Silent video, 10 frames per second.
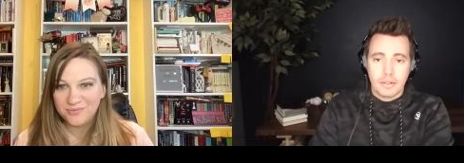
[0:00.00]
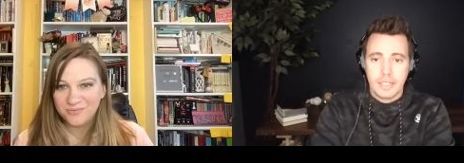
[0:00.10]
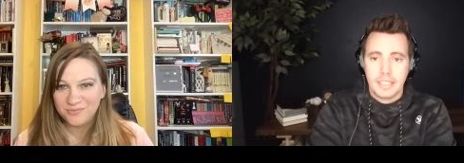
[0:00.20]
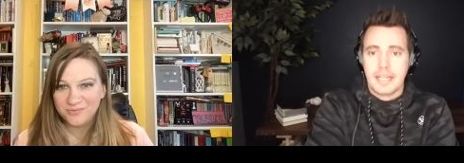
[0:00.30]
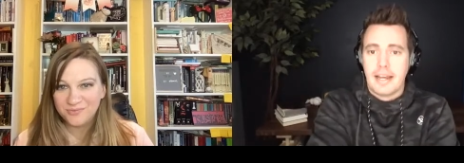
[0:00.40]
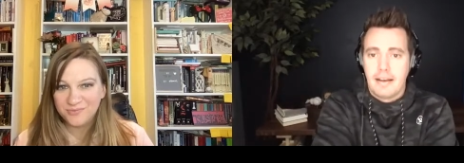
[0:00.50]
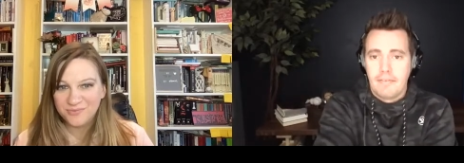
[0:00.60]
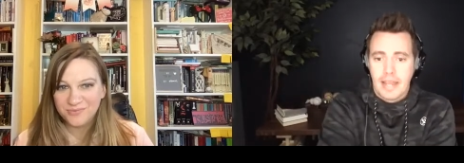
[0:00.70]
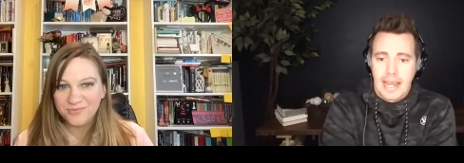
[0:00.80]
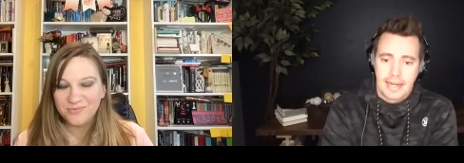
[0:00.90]
Speaker 1: needs to have
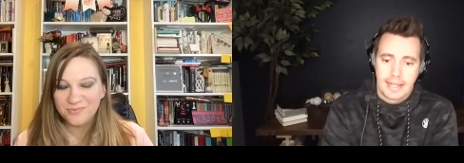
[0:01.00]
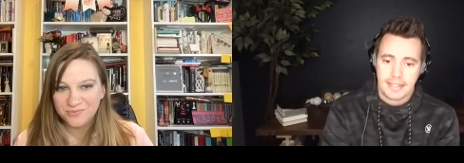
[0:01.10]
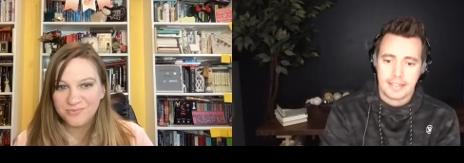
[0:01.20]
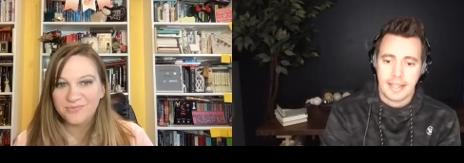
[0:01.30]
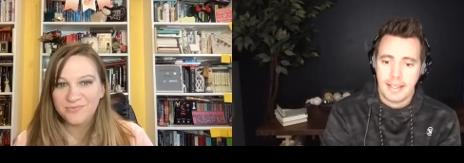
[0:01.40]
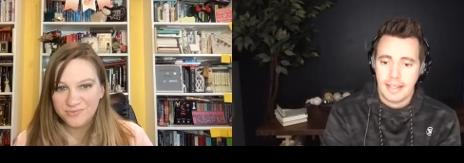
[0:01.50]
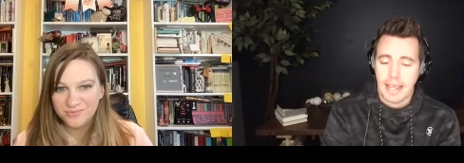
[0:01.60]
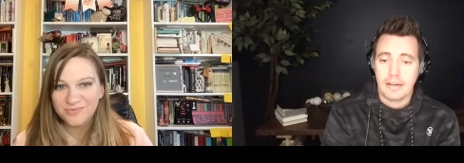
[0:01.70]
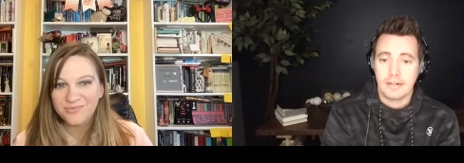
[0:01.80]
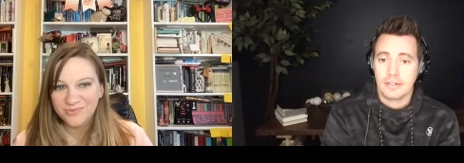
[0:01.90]
Atticus, and the
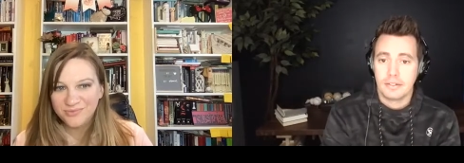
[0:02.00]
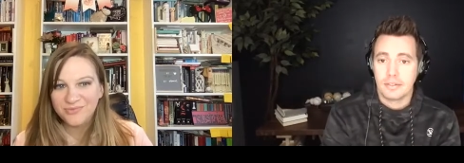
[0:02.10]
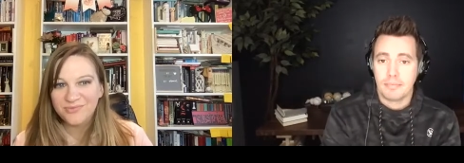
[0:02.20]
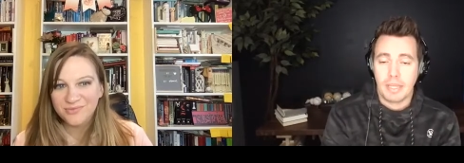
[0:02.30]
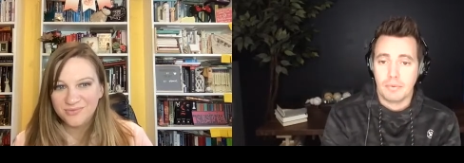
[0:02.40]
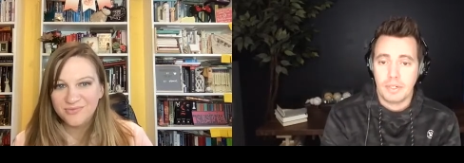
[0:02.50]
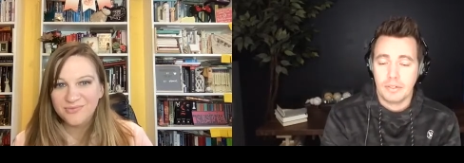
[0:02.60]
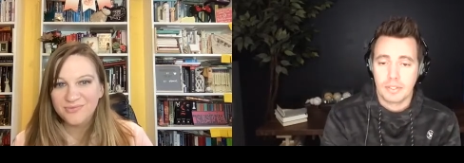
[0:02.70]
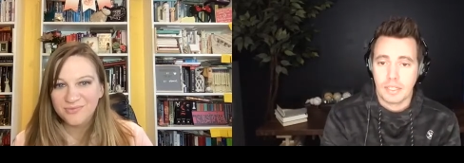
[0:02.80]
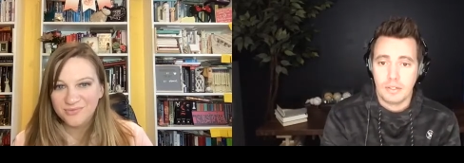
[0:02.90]
editors and beta readers can
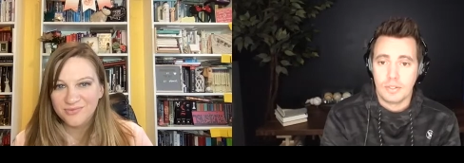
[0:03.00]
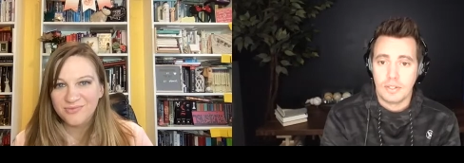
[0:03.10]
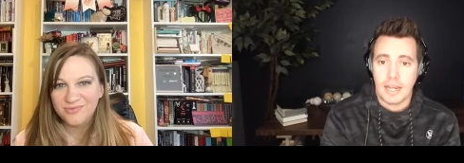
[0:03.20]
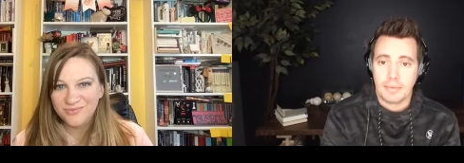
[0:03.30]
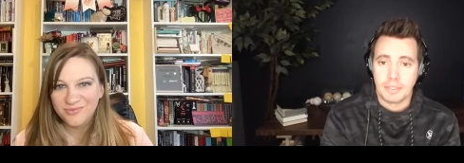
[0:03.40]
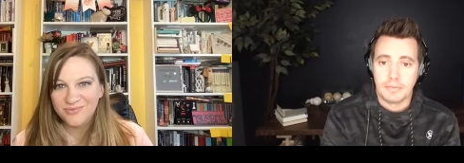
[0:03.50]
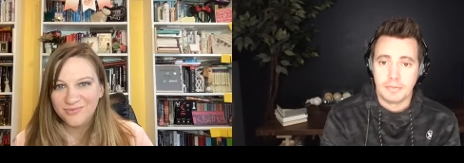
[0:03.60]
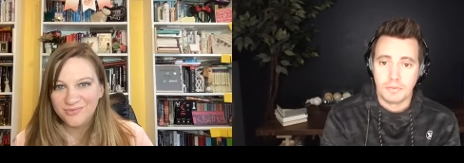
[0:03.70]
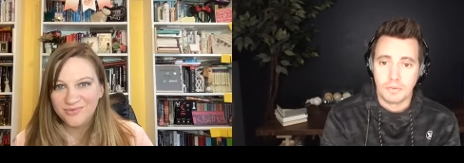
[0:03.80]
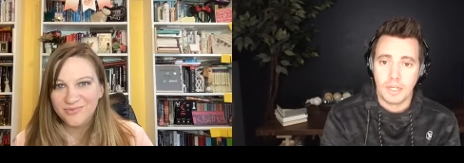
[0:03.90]
use it absolutely for
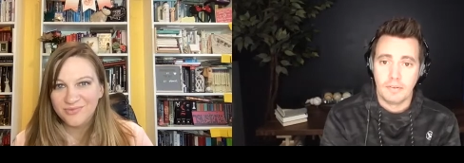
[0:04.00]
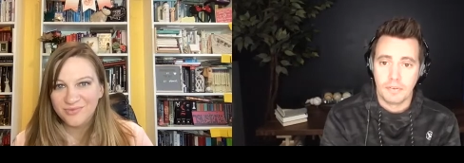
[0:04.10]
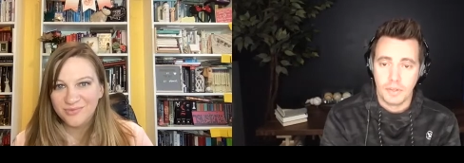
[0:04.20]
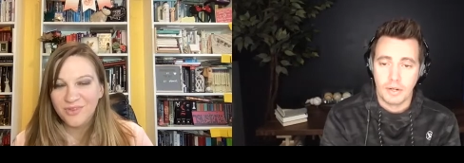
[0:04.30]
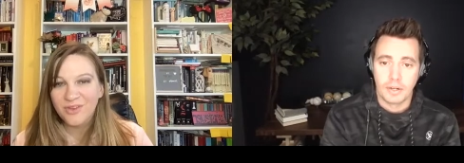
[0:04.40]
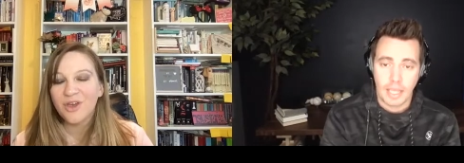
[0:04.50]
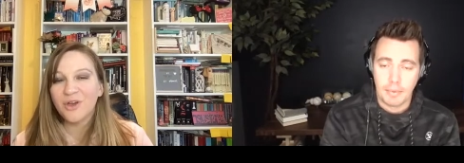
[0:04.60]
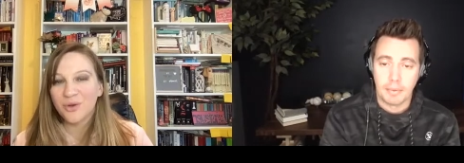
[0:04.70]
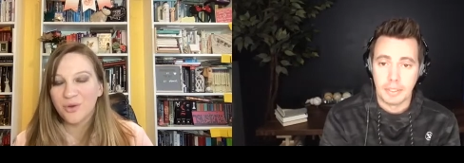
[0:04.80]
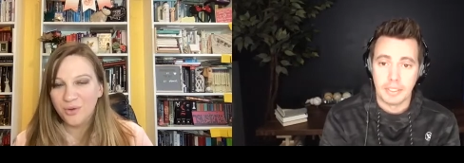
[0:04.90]
free for their
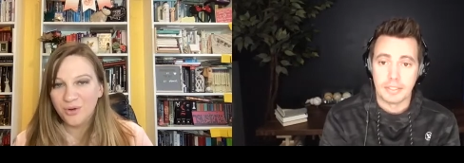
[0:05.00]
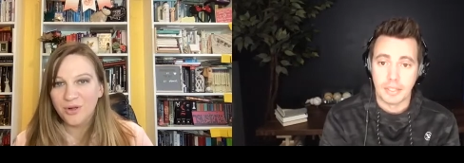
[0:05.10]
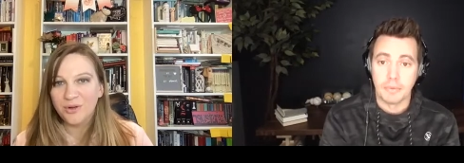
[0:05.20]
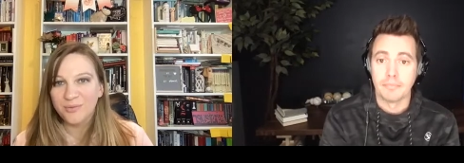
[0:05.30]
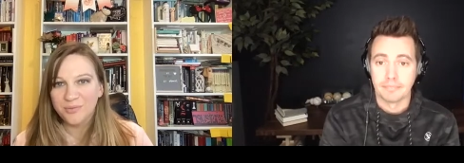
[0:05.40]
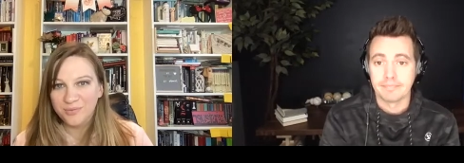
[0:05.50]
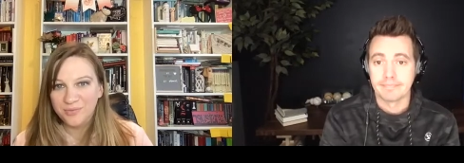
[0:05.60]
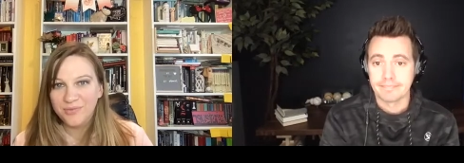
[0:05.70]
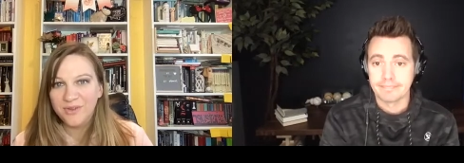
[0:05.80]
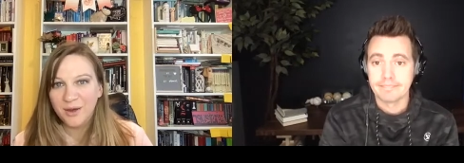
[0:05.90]
capabilities. Cool.
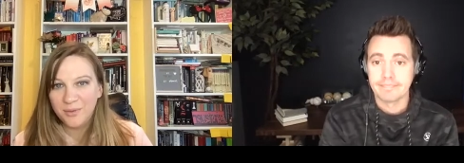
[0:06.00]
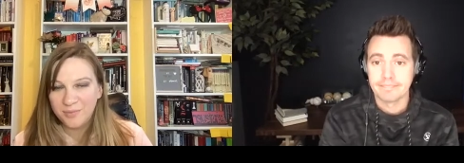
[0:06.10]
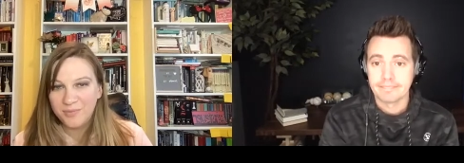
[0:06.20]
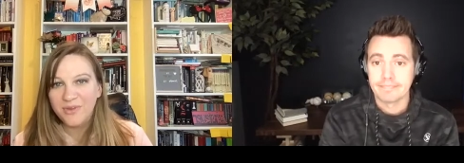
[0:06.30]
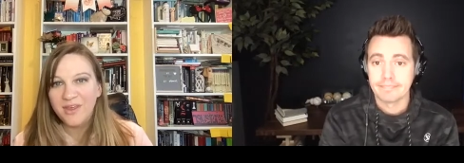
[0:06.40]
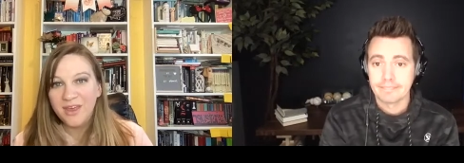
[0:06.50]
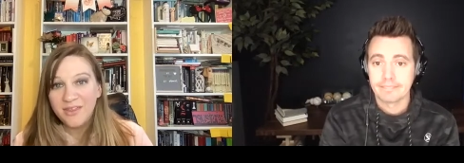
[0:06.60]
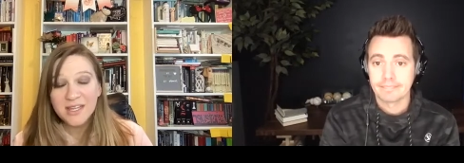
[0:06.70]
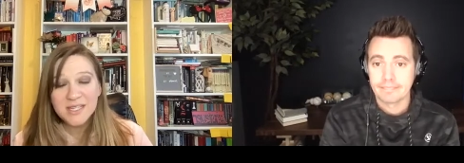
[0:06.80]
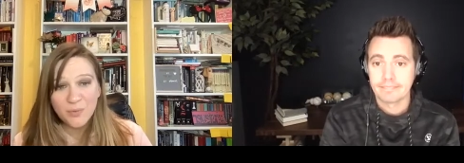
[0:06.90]
Speaker 2: Yeah.
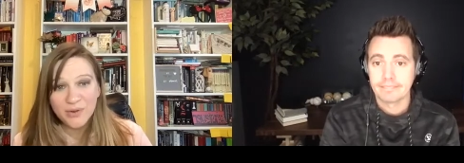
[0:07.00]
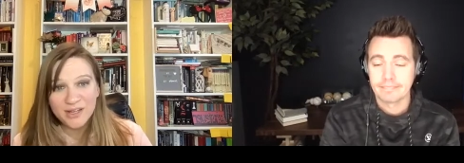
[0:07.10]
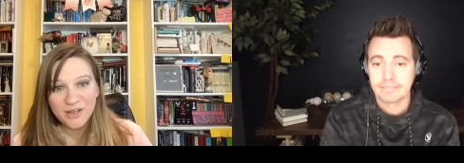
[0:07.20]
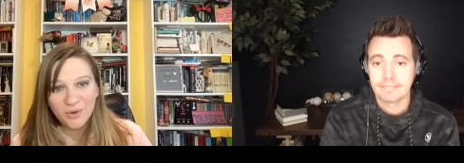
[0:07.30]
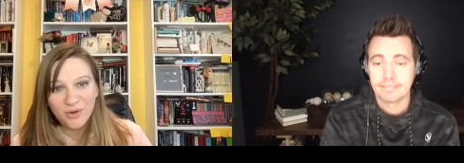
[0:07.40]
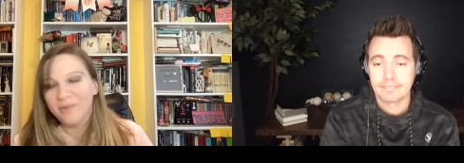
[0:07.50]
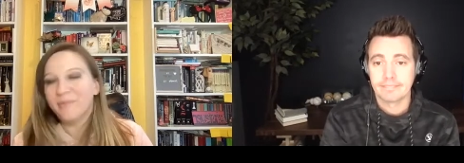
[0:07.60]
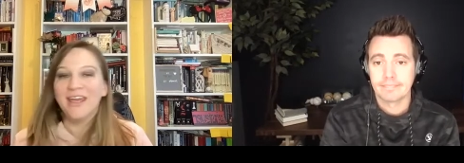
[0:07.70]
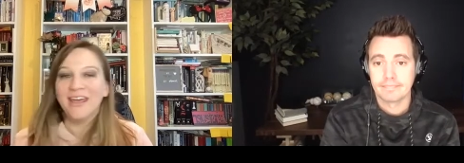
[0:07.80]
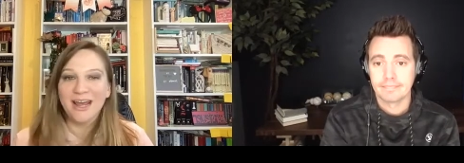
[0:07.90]
That's really cool.
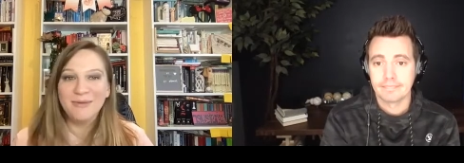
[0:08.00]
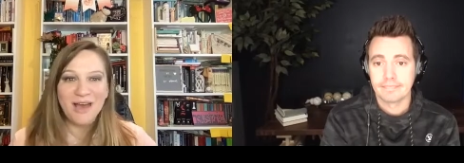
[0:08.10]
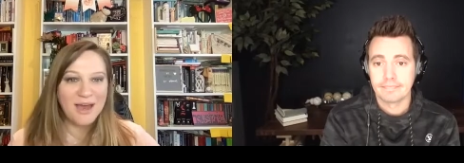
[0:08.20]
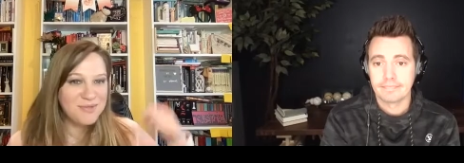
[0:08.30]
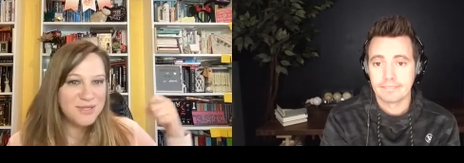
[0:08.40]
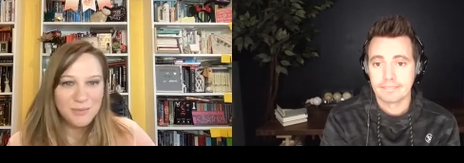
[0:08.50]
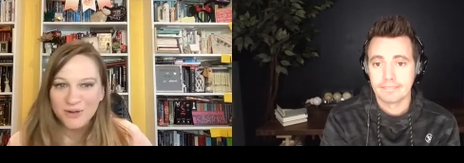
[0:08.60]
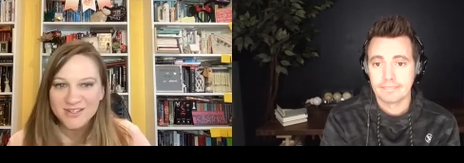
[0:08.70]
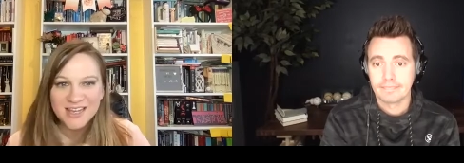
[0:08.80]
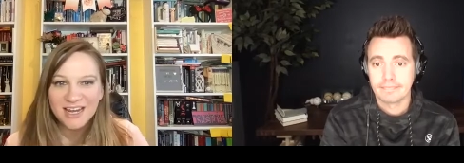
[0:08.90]
Man, I'm I'm super
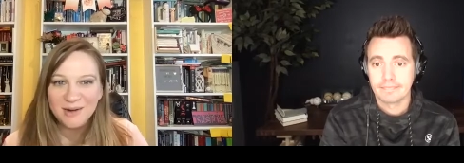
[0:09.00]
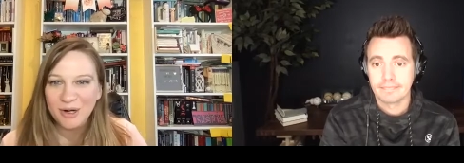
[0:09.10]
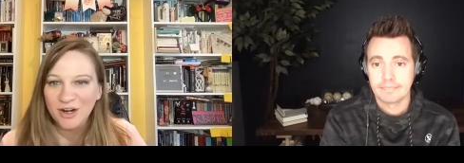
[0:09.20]
excited about